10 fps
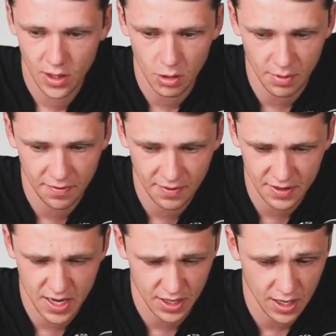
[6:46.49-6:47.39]
will be
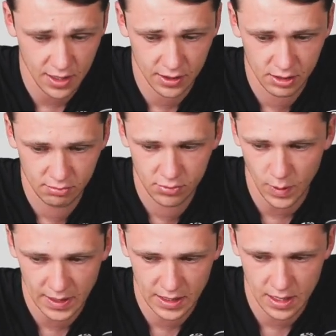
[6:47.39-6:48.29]
15 yards,
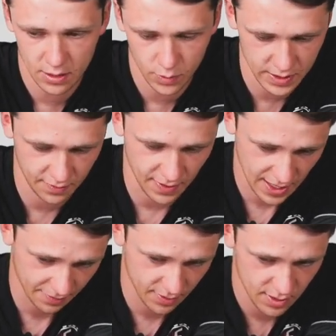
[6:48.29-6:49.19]
20,
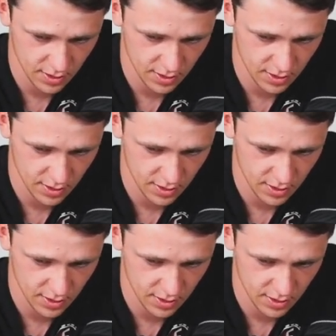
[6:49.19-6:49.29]
25.